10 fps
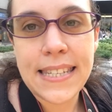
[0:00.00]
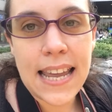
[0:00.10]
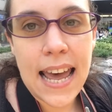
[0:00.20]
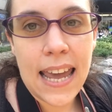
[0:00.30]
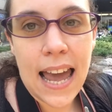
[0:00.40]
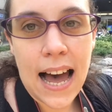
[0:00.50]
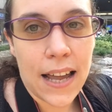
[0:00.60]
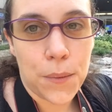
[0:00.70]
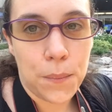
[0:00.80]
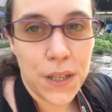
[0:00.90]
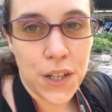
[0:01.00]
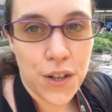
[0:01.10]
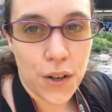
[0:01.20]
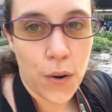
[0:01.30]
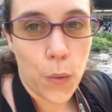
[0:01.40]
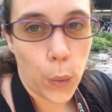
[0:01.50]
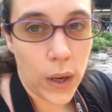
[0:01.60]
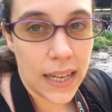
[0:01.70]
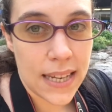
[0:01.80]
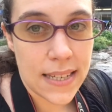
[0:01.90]
they had a picture
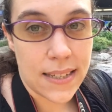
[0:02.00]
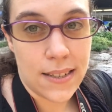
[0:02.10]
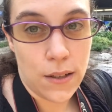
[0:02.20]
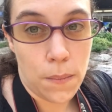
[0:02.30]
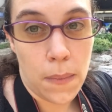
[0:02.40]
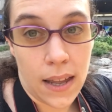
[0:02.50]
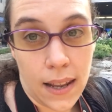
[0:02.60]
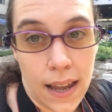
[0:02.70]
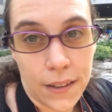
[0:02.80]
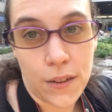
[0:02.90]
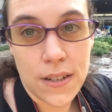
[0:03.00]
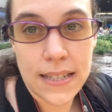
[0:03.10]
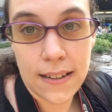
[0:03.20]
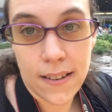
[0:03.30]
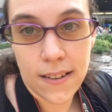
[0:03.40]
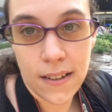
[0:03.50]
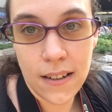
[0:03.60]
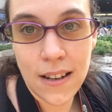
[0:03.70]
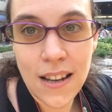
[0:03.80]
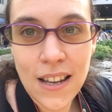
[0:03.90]
with the Mad Hatter there.
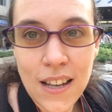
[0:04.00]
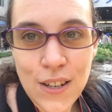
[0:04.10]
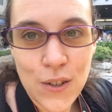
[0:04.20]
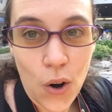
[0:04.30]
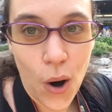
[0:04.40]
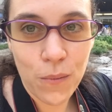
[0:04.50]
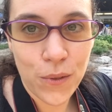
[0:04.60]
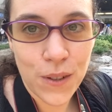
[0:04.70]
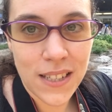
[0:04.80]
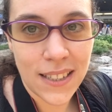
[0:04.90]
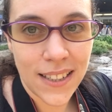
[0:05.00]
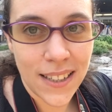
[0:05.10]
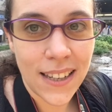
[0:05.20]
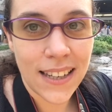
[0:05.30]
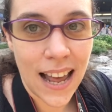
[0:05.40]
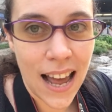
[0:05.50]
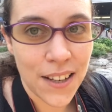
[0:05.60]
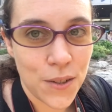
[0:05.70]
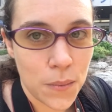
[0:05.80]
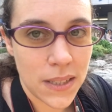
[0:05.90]
So obviously it
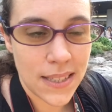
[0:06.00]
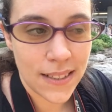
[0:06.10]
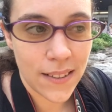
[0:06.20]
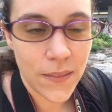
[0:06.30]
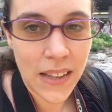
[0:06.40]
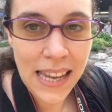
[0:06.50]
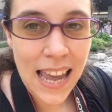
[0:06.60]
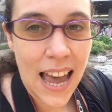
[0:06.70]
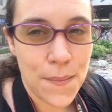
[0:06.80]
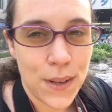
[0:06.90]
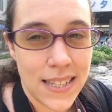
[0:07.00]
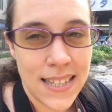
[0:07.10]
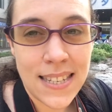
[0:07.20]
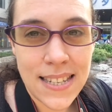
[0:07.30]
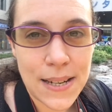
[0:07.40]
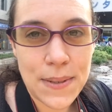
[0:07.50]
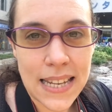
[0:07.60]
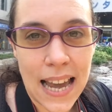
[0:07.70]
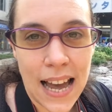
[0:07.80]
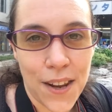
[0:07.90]
had to be there. But this time
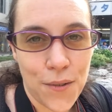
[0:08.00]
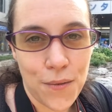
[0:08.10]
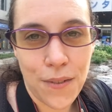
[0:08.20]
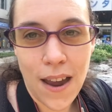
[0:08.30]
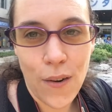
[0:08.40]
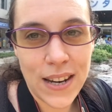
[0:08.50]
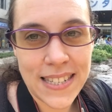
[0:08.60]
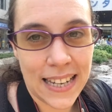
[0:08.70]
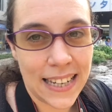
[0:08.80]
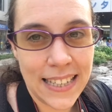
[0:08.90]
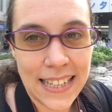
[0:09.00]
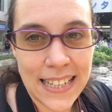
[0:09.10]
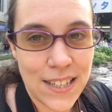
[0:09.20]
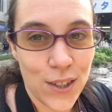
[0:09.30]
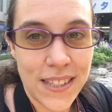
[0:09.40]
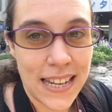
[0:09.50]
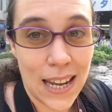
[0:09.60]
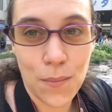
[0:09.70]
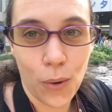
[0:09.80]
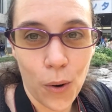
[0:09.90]
they had a very tiny little
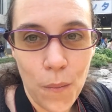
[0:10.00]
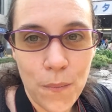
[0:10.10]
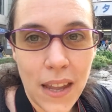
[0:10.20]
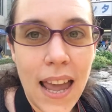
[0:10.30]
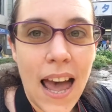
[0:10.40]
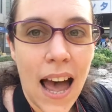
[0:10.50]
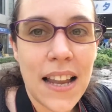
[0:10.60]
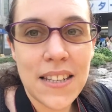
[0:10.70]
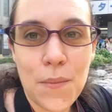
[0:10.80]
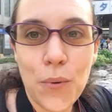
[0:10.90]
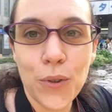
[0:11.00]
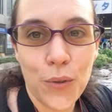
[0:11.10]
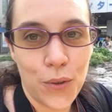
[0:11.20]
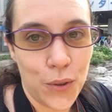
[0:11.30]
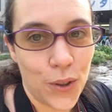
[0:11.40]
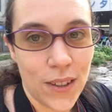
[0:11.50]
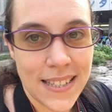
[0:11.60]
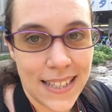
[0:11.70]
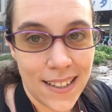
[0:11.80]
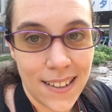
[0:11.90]
table and they put a few
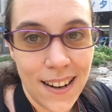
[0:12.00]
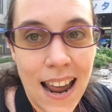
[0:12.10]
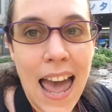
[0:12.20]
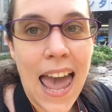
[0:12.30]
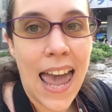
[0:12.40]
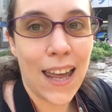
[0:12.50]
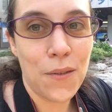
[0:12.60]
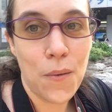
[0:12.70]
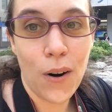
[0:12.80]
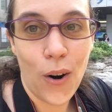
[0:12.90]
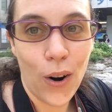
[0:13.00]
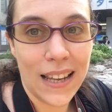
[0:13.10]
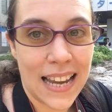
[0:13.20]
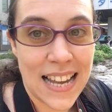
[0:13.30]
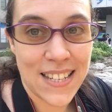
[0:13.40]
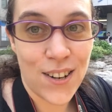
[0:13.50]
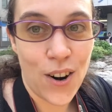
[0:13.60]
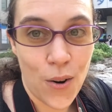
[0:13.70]
dolls there, and we were all gathered